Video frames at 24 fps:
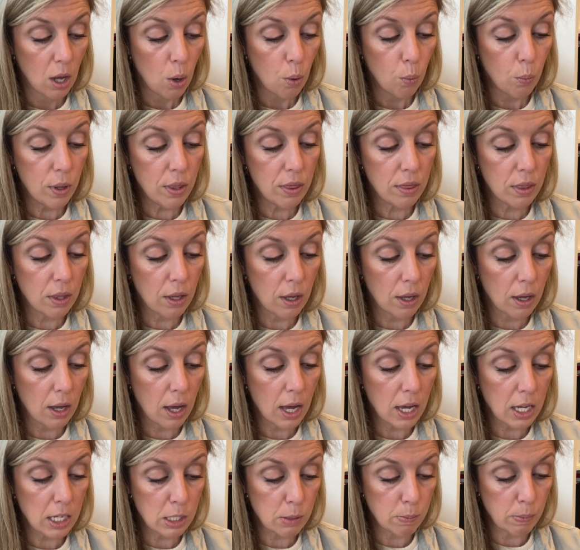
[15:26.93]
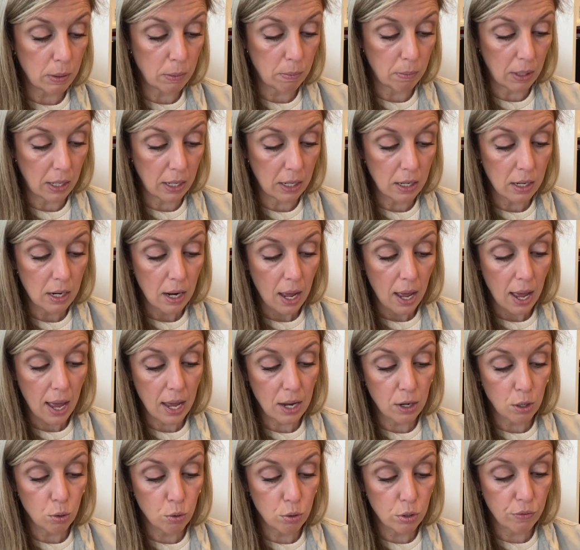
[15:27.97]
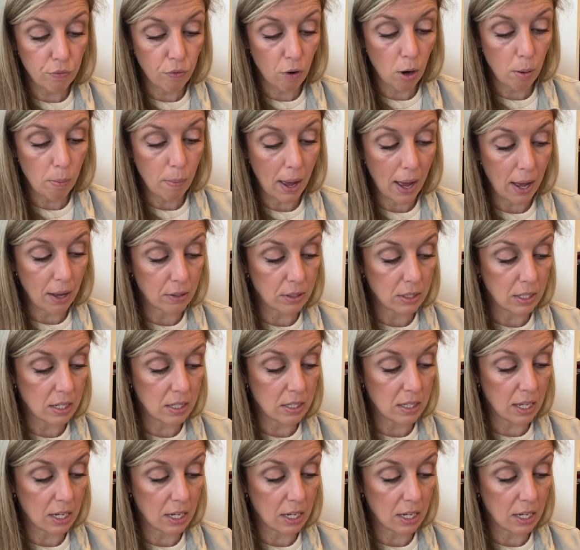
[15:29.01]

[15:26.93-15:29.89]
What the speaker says: When the husbandmen at whose farmhouses